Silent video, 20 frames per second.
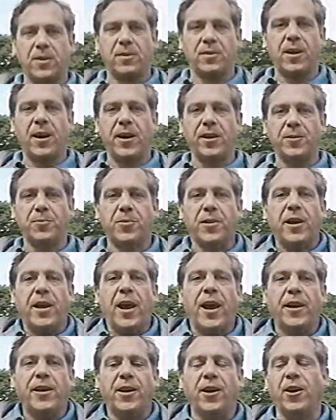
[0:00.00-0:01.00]
The sky is pretty
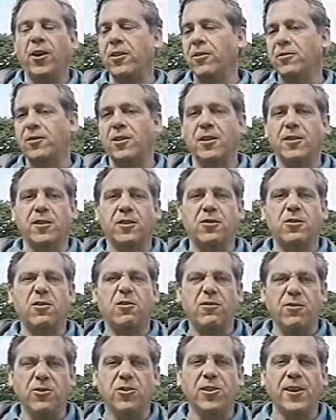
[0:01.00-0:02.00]
handy to use because it's
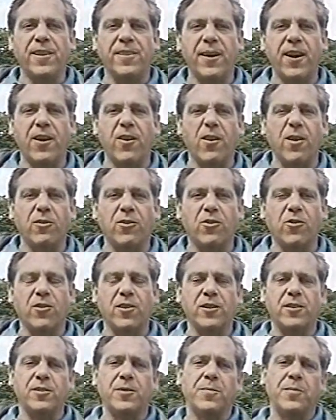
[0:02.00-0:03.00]
usually there
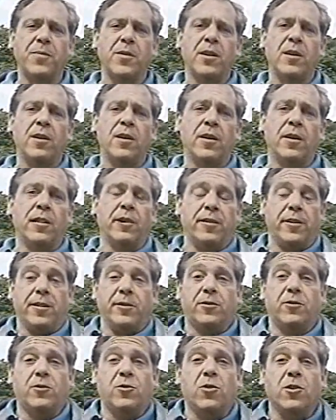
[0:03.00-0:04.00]
outdoors.
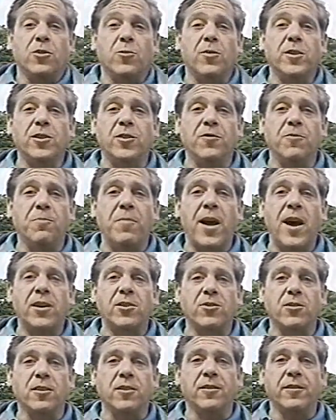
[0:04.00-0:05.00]
Of course, once you've
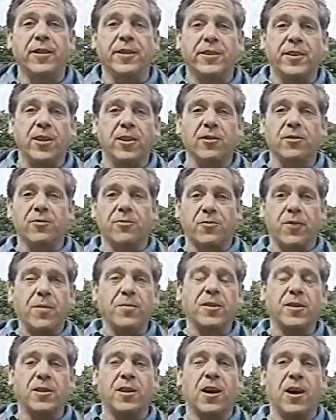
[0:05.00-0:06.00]
mastered the tilt from
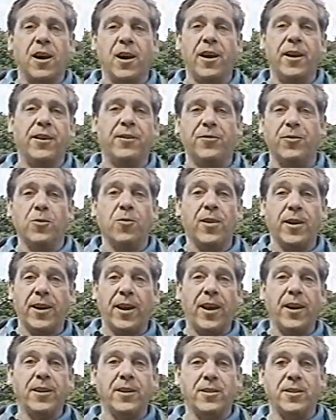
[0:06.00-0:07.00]
the sky, if you want to
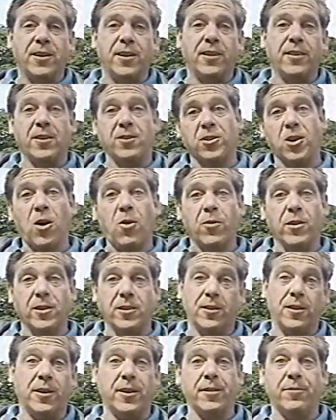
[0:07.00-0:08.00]
end a scene, there's
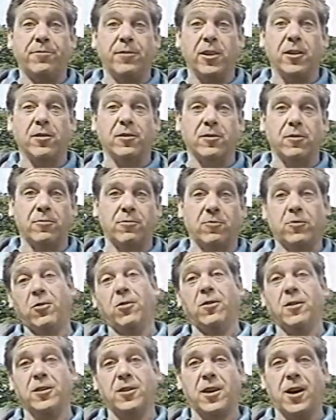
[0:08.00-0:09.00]
always the tilt
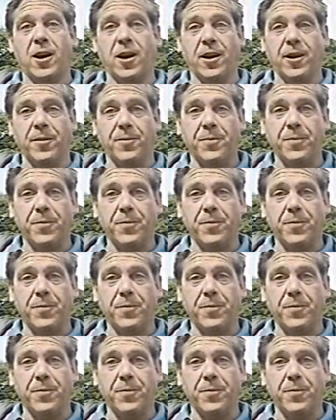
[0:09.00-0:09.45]
to the sky.